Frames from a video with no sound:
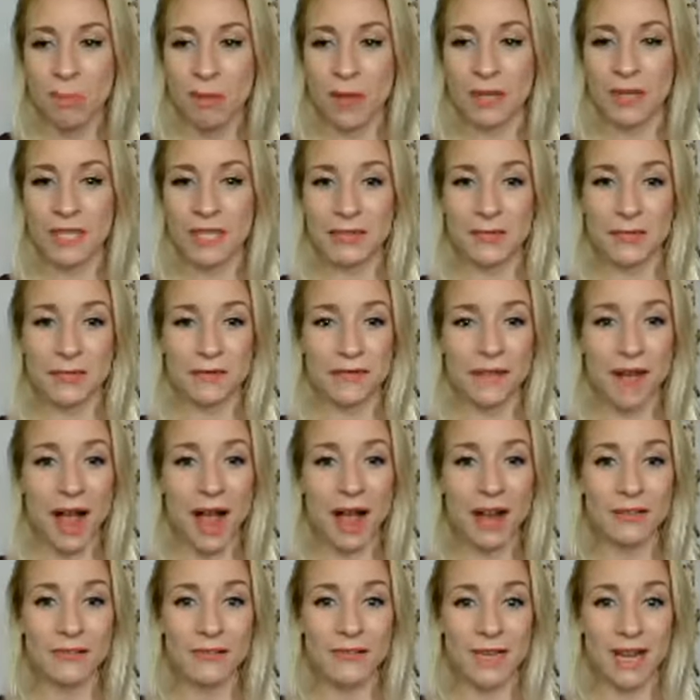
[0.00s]
and it's for
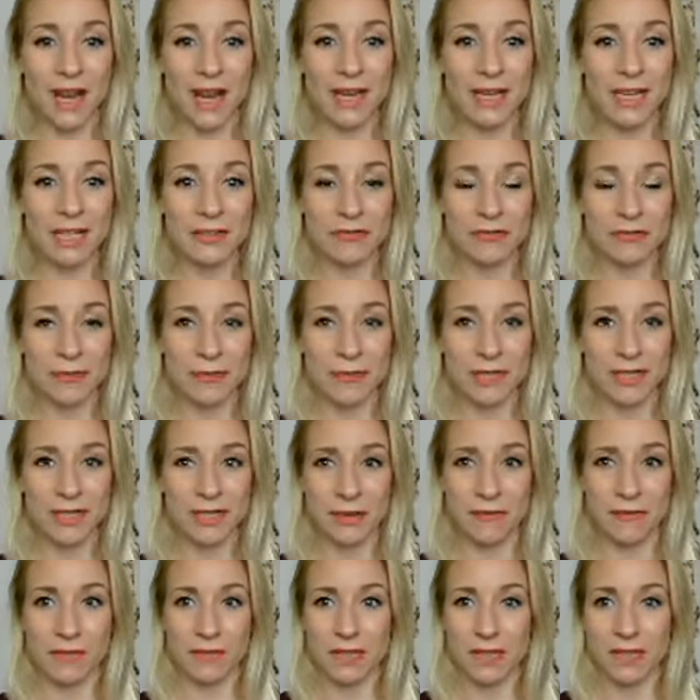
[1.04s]
five days from the
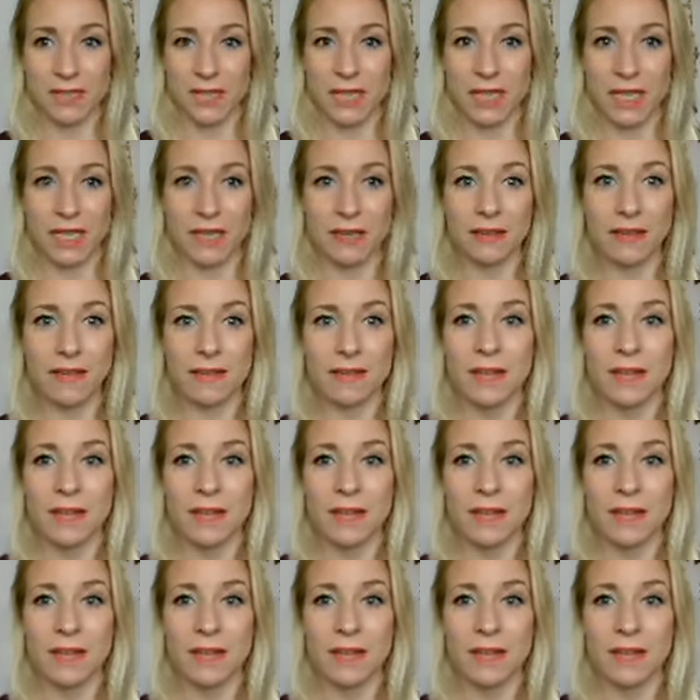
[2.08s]
seventeenth.